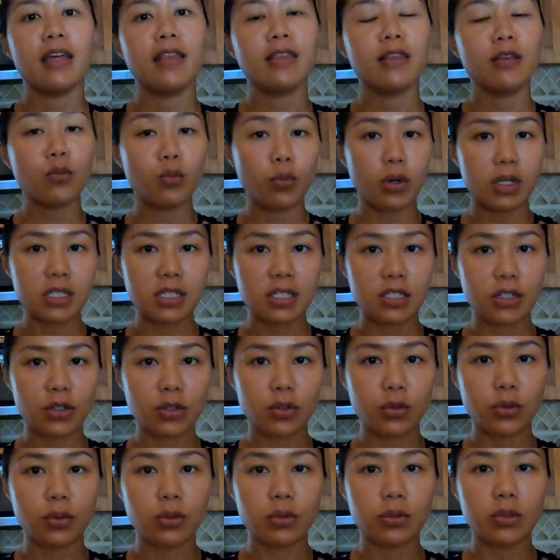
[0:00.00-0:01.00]
And then once they're
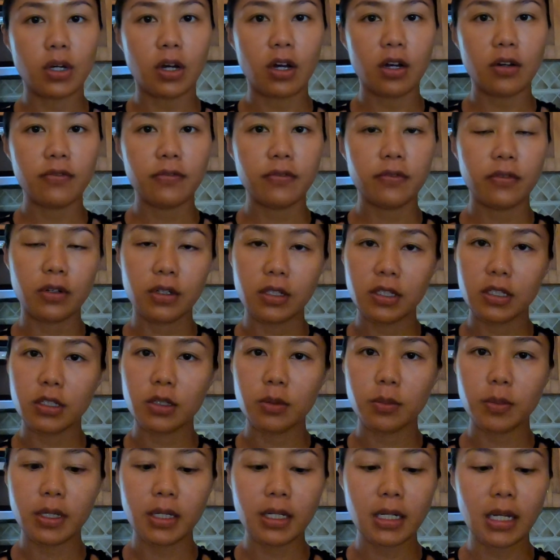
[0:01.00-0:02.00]
cooled off for a
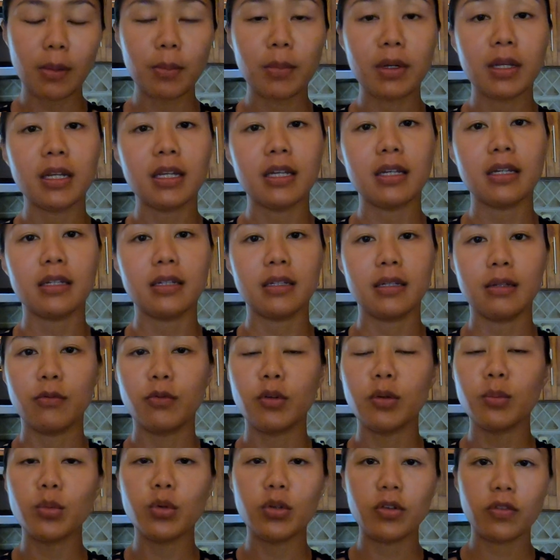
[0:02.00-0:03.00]
little bit, I'm gonna
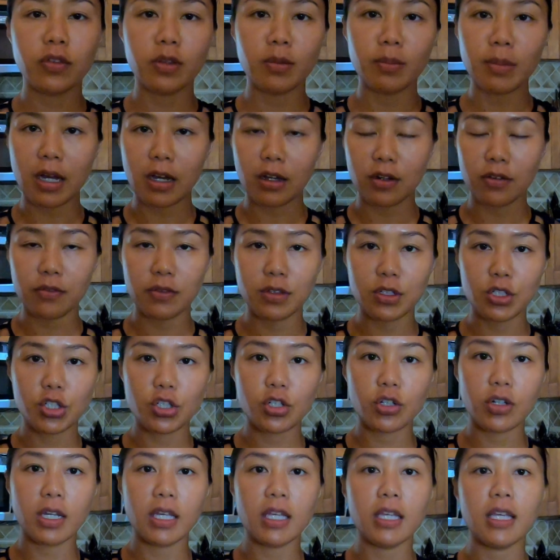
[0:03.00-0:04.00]
remove them out of the
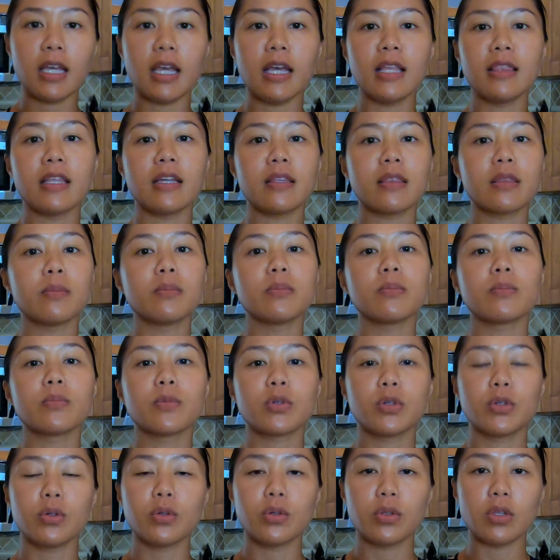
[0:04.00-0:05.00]
tray and let them
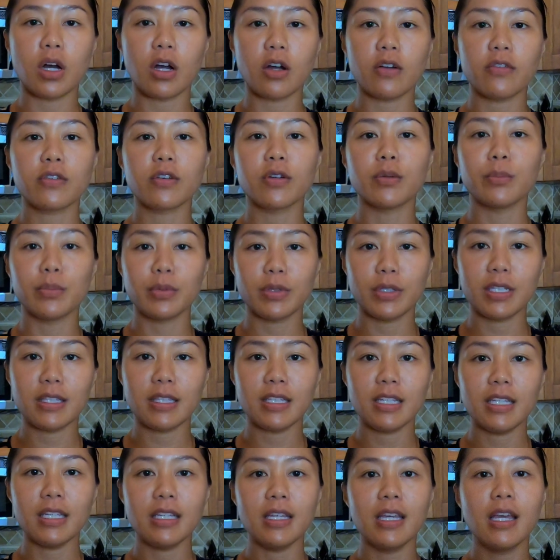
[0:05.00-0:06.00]
cool off
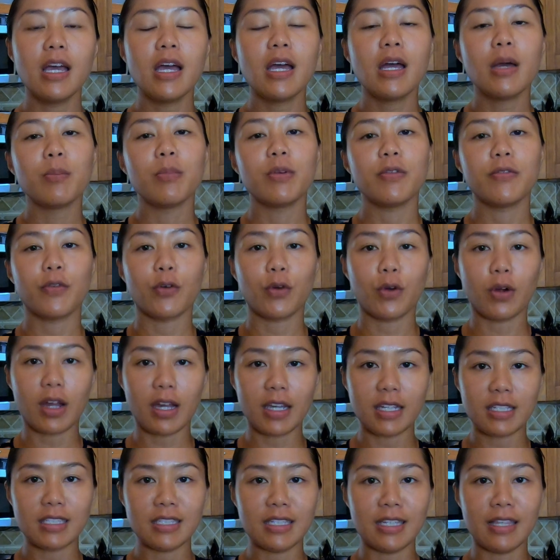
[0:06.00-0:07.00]
completely before
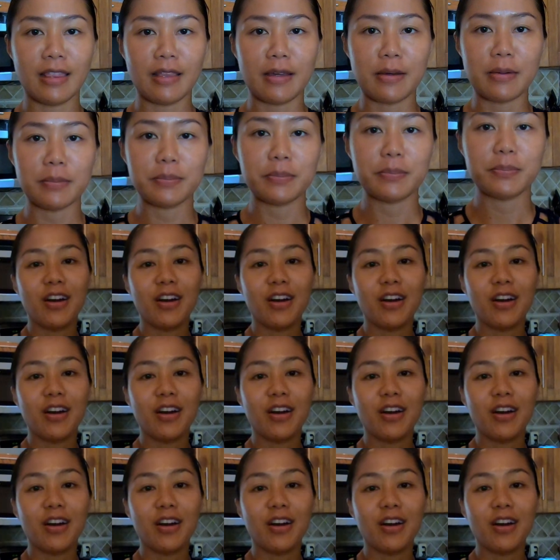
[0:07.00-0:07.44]
icing them.